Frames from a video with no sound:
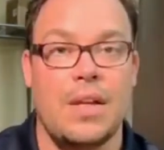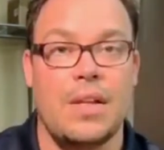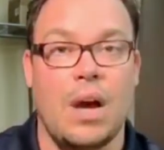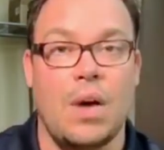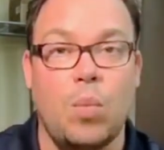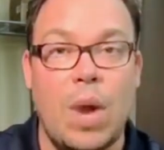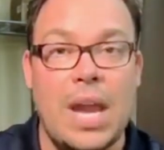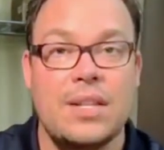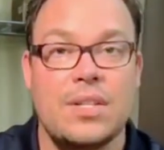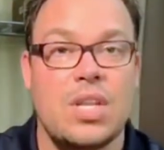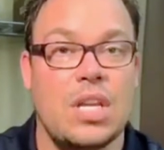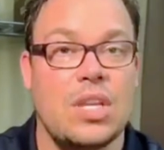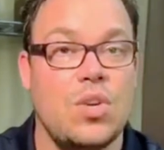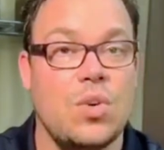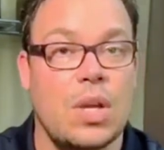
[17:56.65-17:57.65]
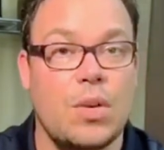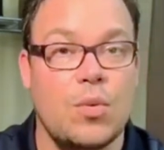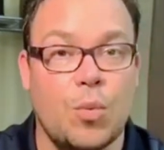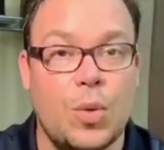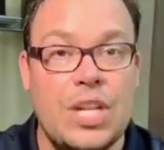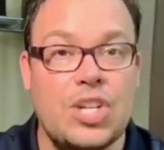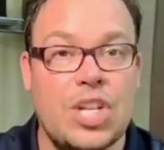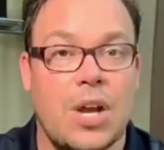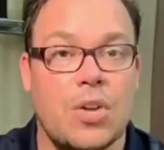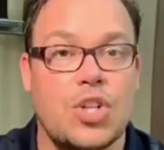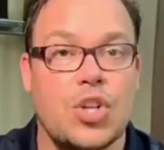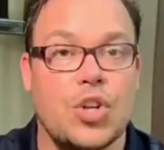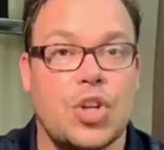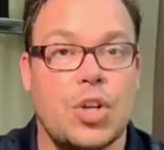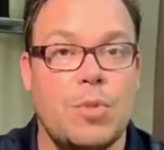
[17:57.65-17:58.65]
of ways you can reach out
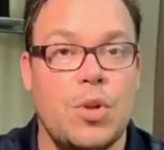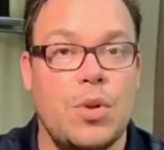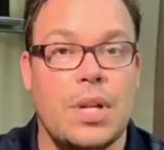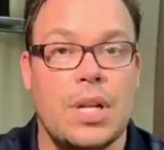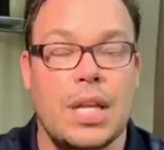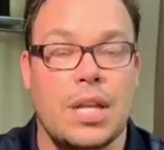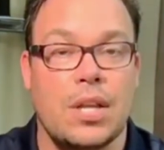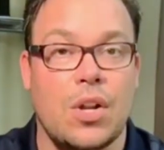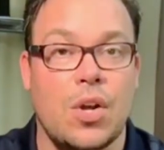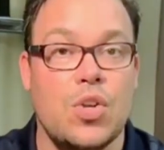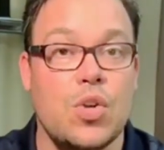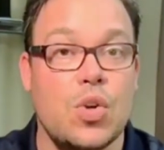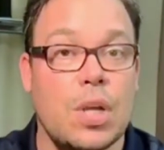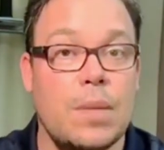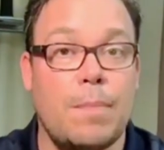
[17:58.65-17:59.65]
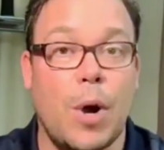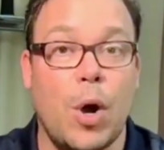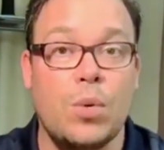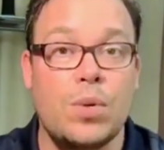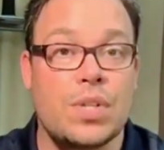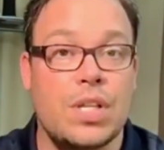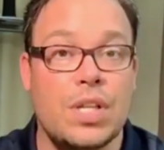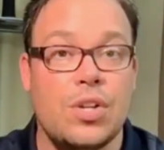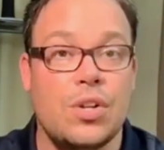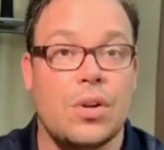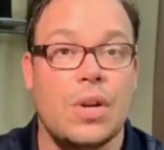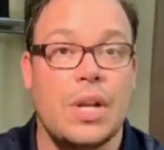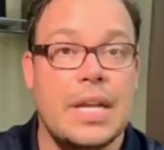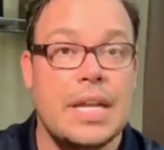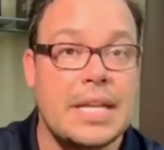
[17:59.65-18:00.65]
to your community you know you can post in your